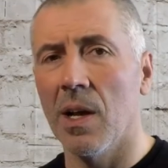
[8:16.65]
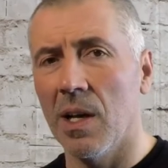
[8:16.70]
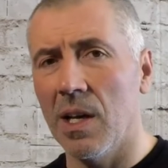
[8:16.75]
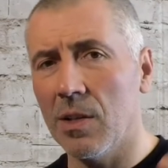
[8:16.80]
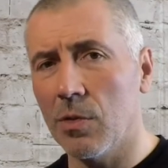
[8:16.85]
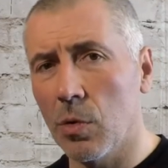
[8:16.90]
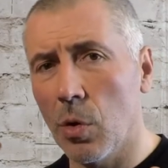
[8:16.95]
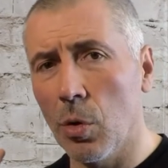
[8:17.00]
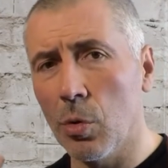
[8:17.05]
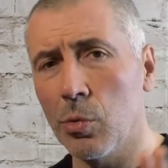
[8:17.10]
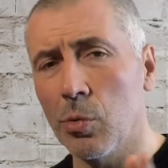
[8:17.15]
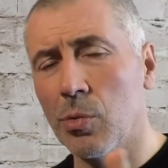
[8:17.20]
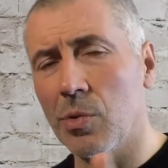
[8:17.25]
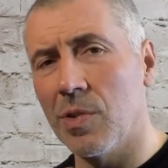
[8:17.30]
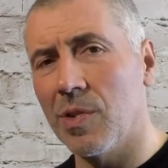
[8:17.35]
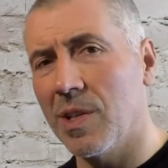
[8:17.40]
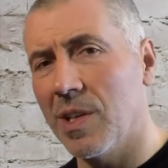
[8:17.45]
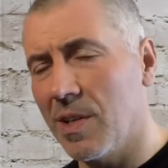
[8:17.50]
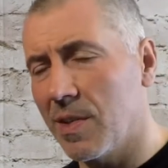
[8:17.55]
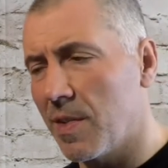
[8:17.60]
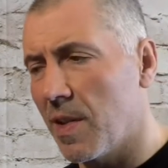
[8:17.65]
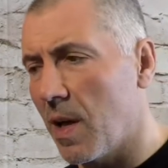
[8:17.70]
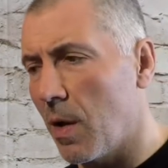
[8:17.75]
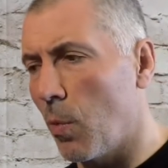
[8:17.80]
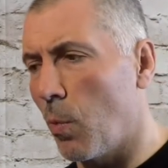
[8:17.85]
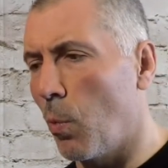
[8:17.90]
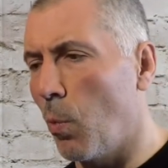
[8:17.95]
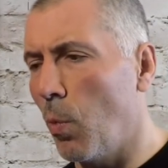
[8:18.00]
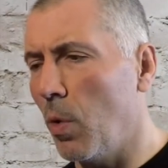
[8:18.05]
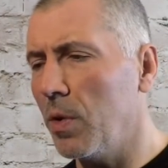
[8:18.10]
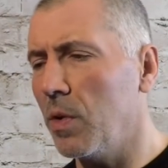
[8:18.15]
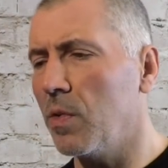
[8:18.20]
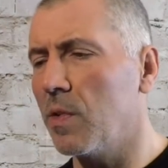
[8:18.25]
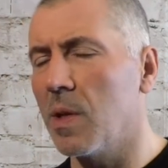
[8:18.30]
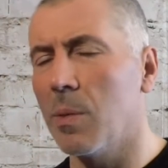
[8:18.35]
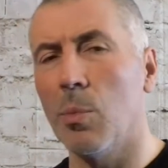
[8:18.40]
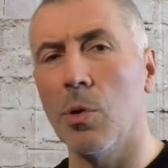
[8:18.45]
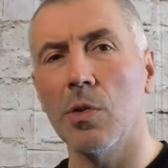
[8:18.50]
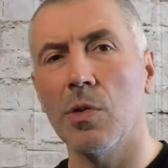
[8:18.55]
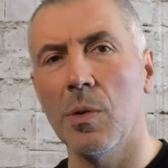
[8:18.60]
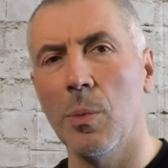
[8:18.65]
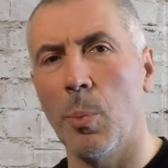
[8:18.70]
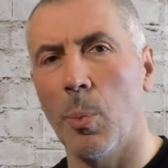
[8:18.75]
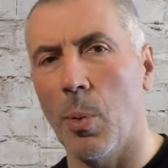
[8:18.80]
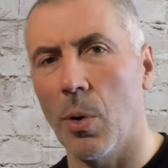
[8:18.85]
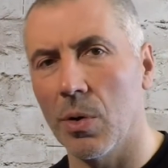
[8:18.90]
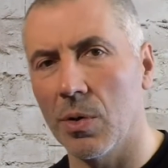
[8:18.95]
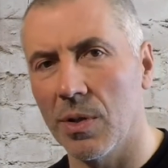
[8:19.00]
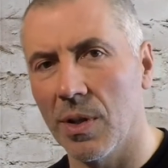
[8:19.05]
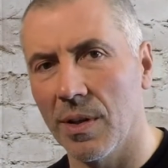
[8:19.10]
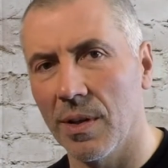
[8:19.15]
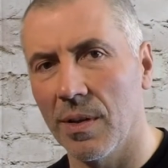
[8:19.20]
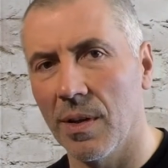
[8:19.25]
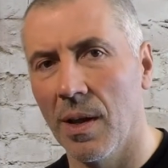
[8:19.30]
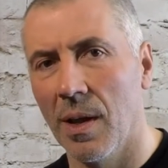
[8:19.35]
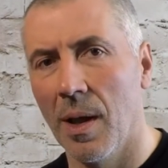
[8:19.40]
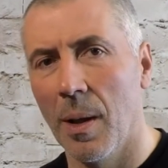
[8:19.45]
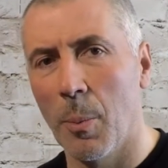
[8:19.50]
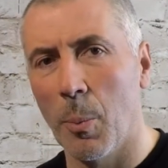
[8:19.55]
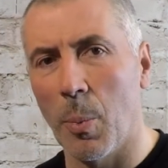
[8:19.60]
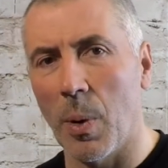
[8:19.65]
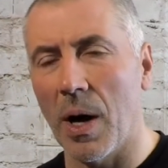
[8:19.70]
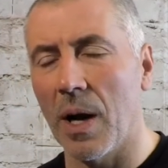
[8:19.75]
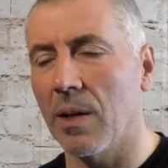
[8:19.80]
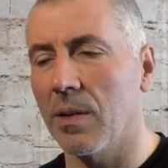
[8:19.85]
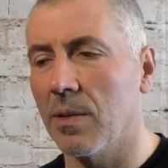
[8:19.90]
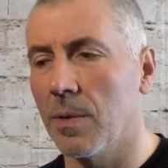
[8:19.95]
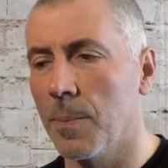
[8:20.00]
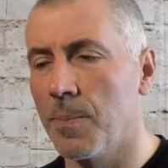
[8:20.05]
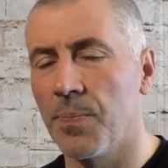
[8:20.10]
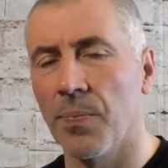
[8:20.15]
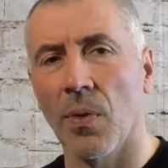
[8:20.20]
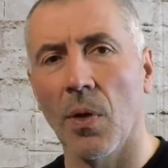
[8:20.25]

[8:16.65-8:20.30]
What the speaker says: let's go to discuss now what is the most important part